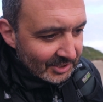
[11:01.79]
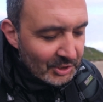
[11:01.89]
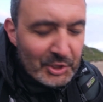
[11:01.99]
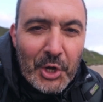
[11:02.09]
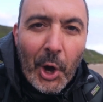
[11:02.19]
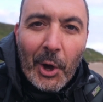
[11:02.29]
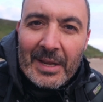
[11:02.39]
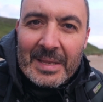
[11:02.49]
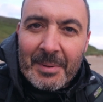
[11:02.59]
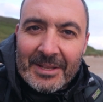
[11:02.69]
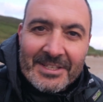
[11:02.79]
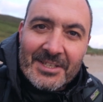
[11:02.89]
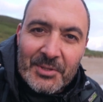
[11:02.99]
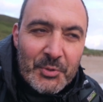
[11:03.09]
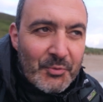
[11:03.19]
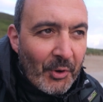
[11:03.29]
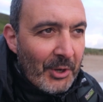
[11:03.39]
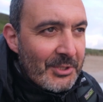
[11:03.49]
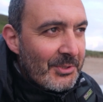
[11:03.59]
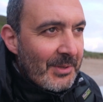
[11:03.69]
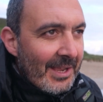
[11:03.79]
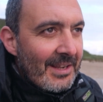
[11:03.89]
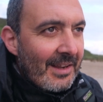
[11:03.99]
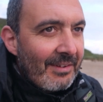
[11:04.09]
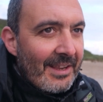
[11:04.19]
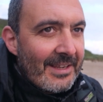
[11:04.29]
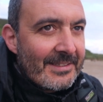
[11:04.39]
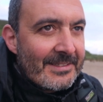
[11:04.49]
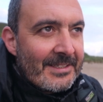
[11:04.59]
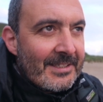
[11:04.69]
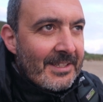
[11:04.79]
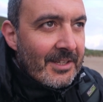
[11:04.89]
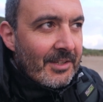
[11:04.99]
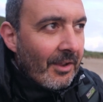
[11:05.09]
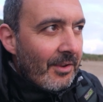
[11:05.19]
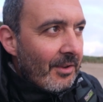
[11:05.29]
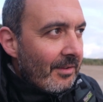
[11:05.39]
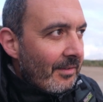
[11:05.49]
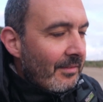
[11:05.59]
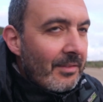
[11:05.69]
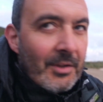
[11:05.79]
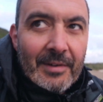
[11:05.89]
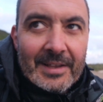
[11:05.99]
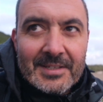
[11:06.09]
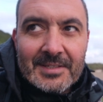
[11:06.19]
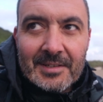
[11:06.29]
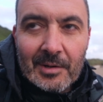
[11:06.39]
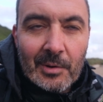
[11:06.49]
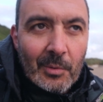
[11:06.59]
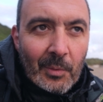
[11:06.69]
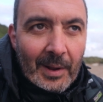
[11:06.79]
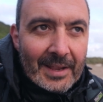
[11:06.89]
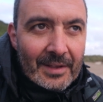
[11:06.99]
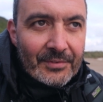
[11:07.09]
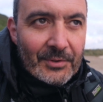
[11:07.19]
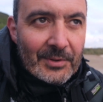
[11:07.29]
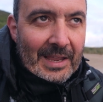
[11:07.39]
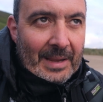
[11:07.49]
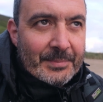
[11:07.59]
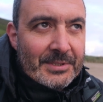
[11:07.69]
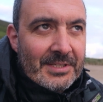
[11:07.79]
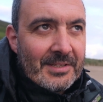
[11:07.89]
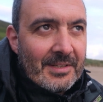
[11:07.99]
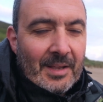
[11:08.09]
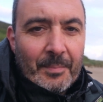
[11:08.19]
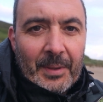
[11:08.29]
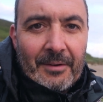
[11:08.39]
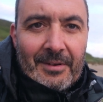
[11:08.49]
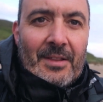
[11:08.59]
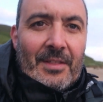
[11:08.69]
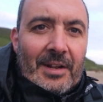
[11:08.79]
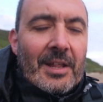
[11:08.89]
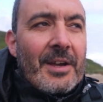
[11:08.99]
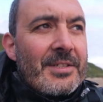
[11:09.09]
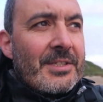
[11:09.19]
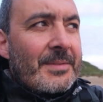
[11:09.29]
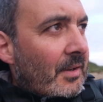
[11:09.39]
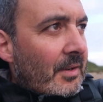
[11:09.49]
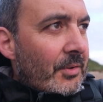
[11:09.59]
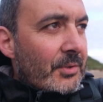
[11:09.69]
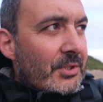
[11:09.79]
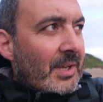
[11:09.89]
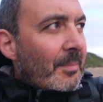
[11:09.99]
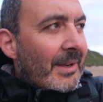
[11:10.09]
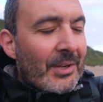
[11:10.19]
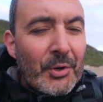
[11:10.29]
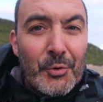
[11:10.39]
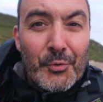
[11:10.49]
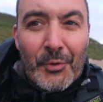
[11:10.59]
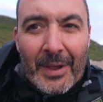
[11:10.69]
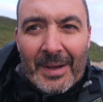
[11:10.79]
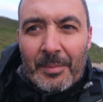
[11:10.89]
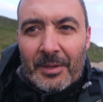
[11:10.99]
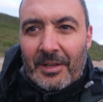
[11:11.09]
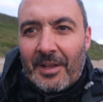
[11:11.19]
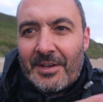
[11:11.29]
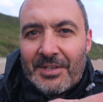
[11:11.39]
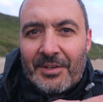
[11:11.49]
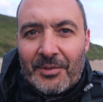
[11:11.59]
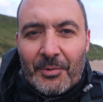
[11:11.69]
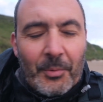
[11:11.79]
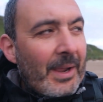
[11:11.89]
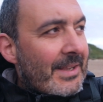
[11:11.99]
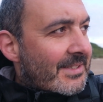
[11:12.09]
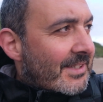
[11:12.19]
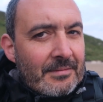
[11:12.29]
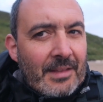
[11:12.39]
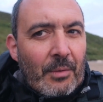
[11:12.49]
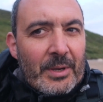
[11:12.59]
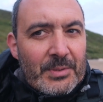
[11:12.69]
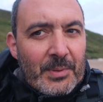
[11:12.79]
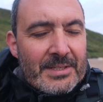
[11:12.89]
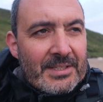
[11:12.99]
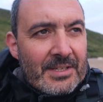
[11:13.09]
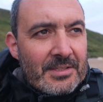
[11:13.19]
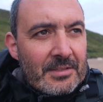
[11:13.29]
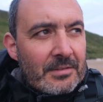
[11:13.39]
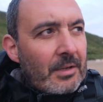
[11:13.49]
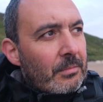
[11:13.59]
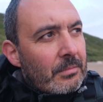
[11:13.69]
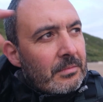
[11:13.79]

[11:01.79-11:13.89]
gnarly bits in those rocks, so yeah, lovely. Now there is quite a few gaps appearing in the clouds. There's some incredible clouds out to the west. That way is west, Nigel. No,